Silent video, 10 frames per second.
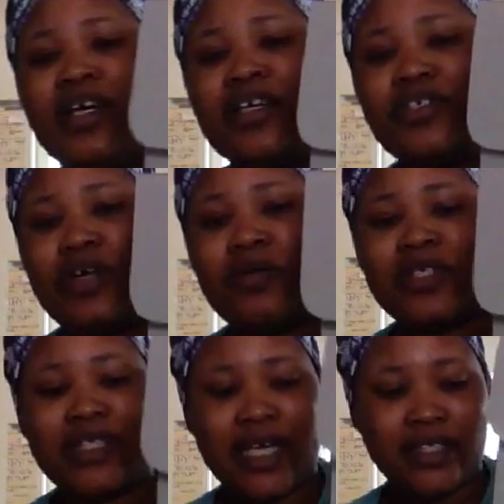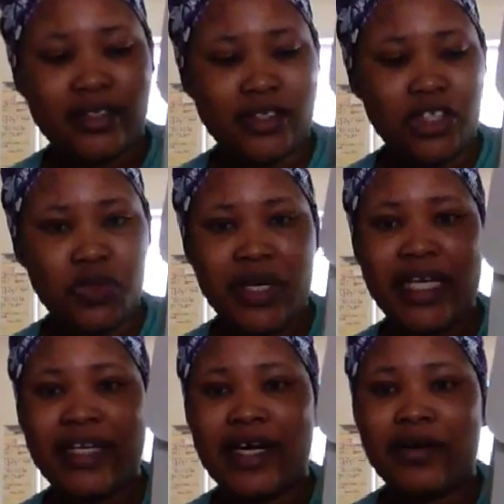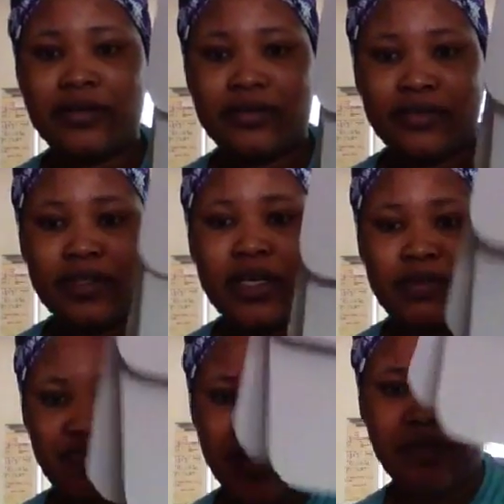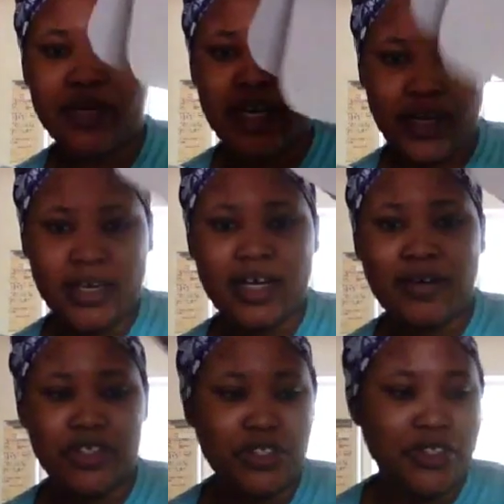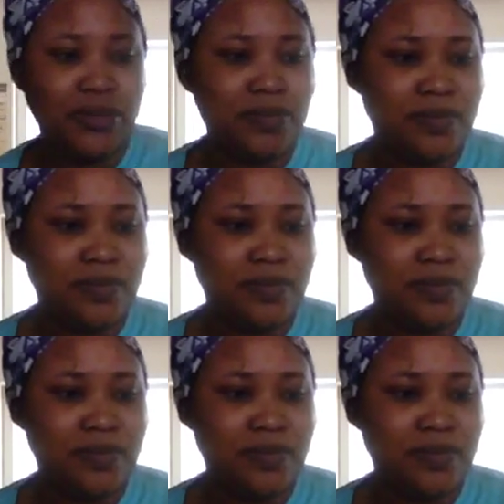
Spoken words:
So I'll start doing it now. I'll be right back. I'll show you.